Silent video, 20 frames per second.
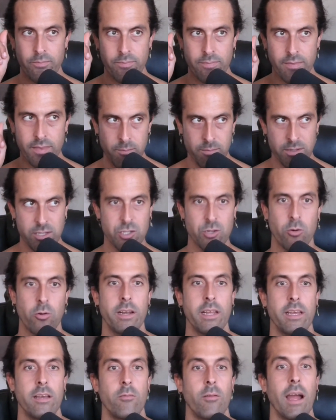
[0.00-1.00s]
the
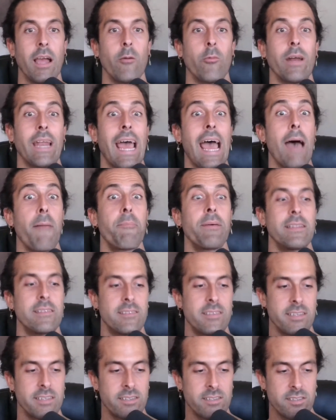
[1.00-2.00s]
majority, right? What
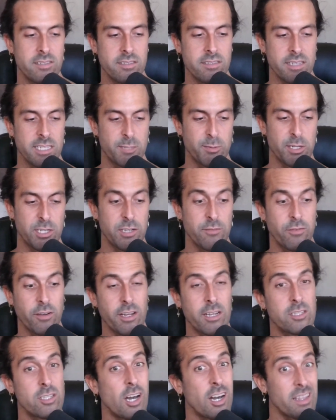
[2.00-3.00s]
happens is, especially if we're
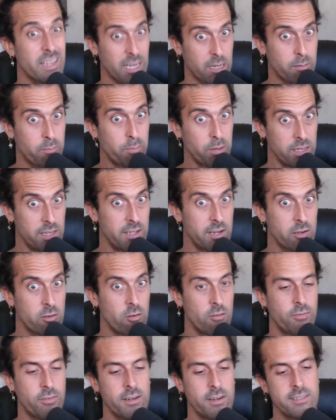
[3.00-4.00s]
going to talk
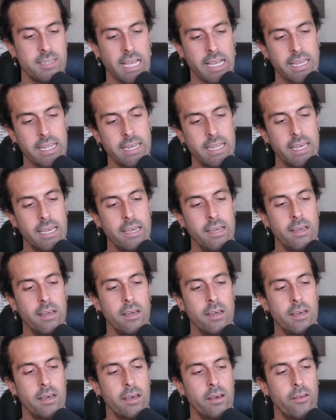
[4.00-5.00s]
political for a second,
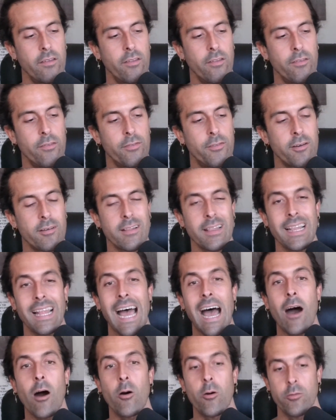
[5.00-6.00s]
they're
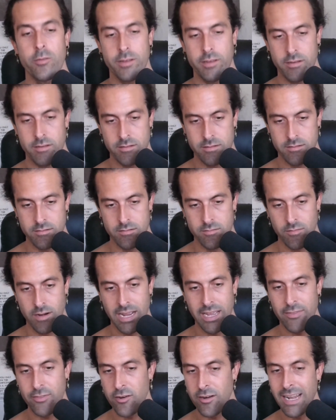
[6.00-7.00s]
loud,
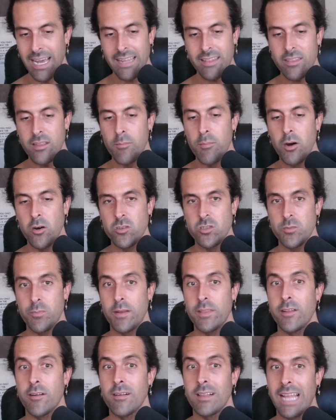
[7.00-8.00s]
right? They're not the most,
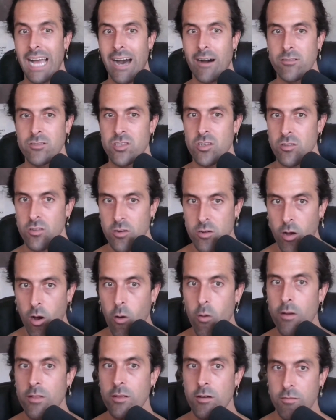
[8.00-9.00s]
but they're loud. So they'll
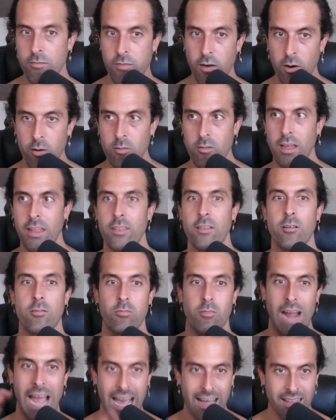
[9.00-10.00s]
go and they'll vote and they'll
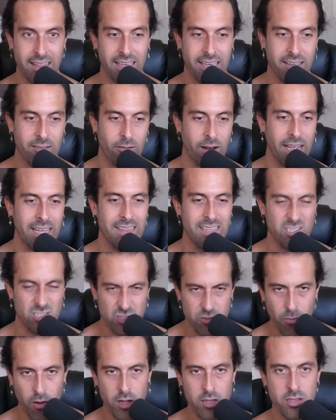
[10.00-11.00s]
rally, right? These
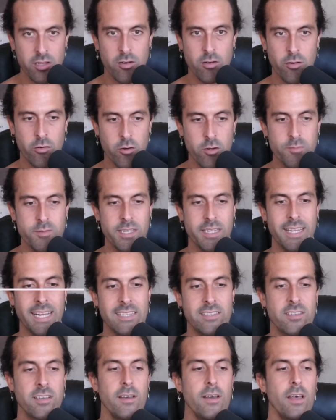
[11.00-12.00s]
small little groups. And
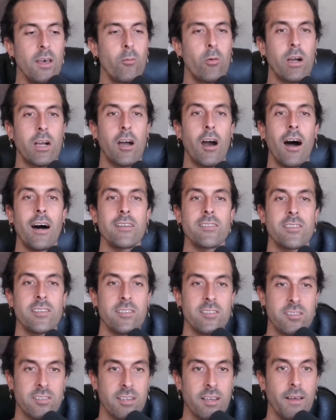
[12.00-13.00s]
that's what
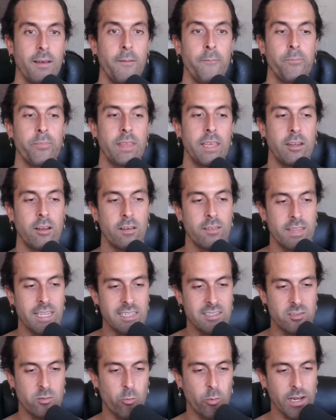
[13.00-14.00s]
causes,
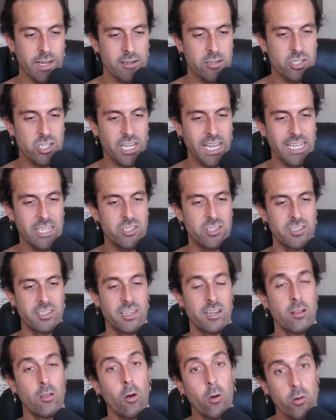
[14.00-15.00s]
these weird changes
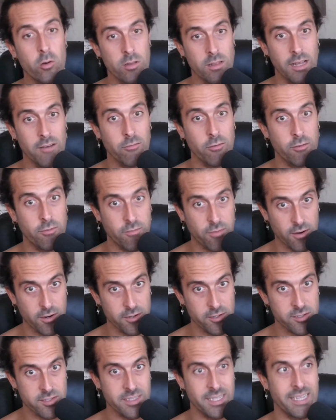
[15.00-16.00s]
at a local level
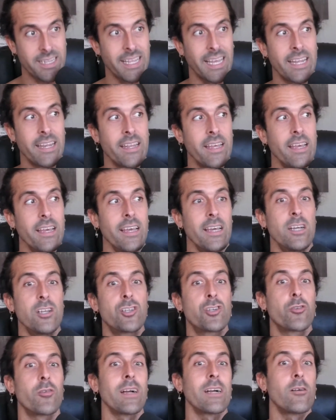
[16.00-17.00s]
first that then
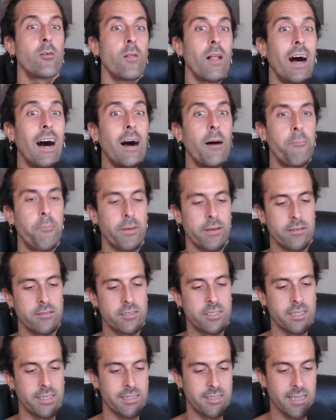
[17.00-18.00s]
trickle up
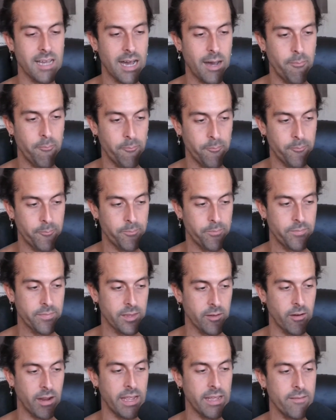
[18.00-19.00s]
to the top,
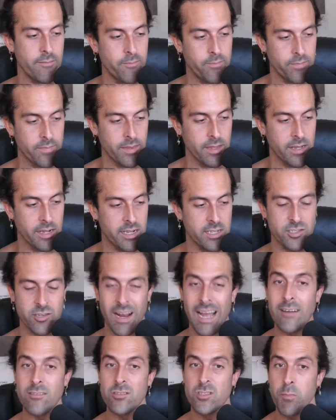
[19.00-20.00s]
right? Because
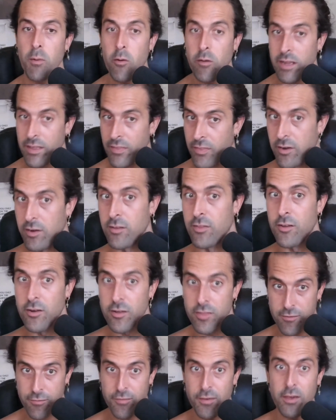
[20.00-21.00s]
they're outspoken. They're
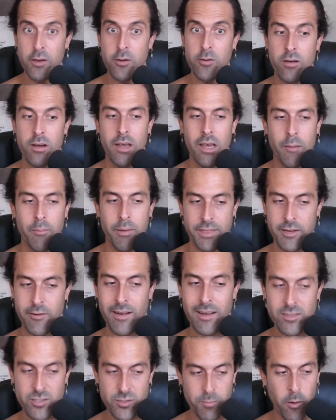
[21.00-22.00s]
the few, but
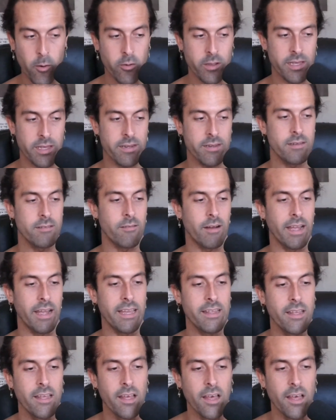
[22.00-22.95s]
they're outspoken, right?